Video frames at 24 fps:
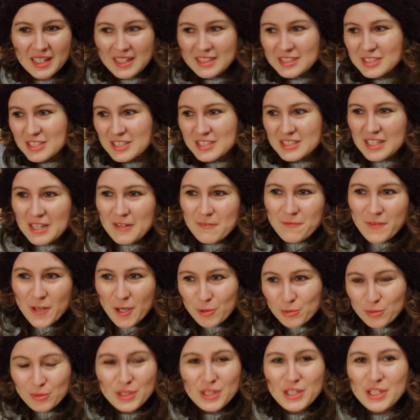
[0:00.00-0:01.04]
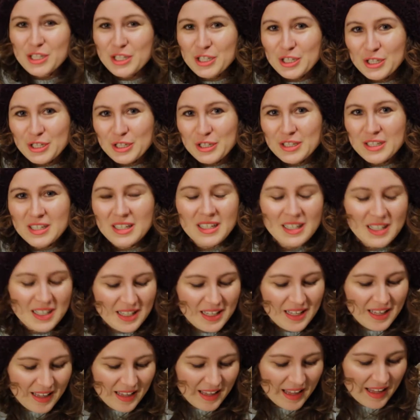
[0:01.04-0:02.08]
It felt really good.
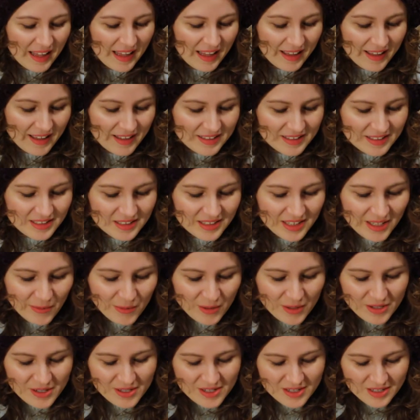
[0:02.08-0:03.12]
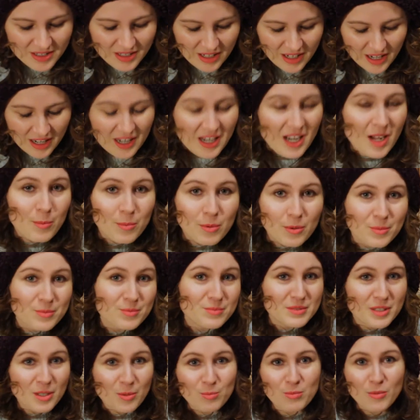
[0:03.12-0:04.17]
And there were a couple
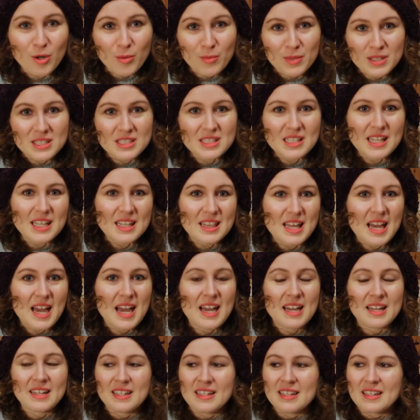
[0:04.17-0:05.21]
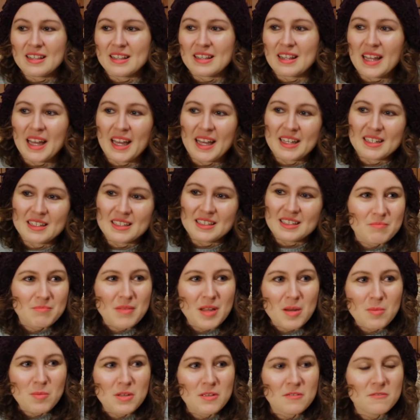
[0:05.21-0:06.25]
moments like that
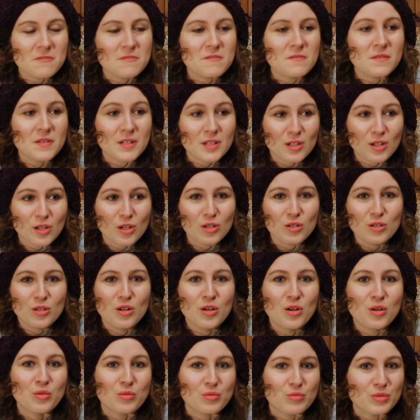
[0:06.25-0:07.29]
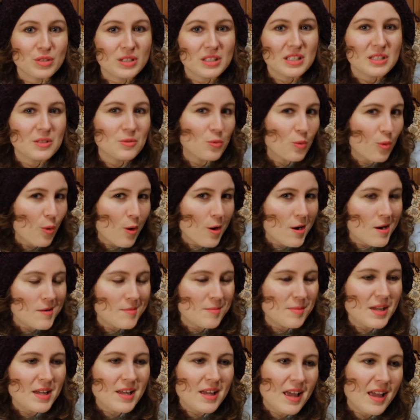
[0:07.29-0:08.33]
made me feel really
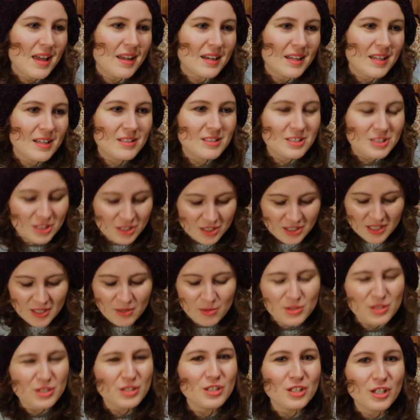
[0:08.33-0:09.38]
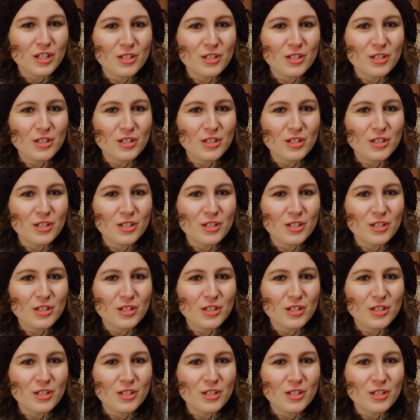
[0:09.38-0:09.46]
warm, and it was a